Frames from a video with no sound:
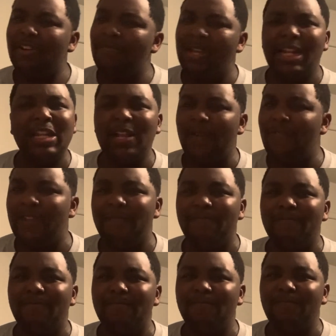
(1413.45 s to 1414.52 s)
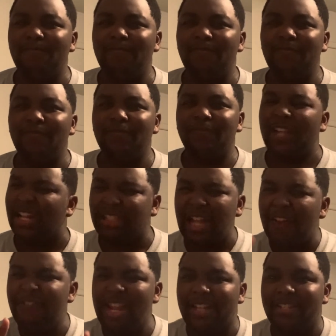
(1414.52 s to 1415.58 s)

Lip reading: minute of it. I loved it.